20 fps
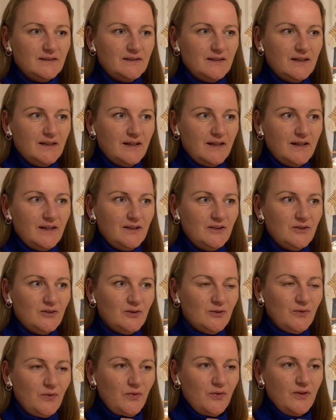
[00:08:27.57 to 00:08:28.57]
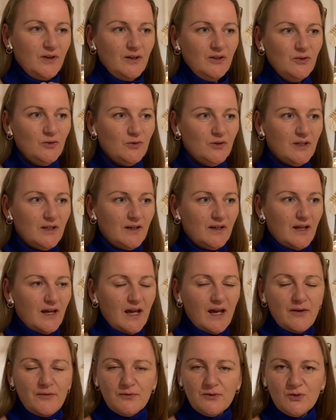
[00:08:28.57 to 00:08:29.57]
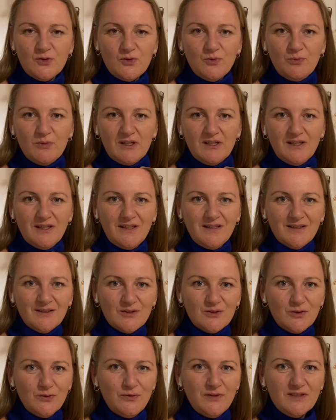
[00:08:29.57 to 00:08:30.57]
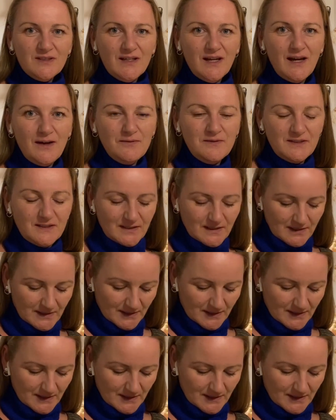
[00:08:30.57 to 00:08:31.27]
I don't think you can have too many Sophie scarves.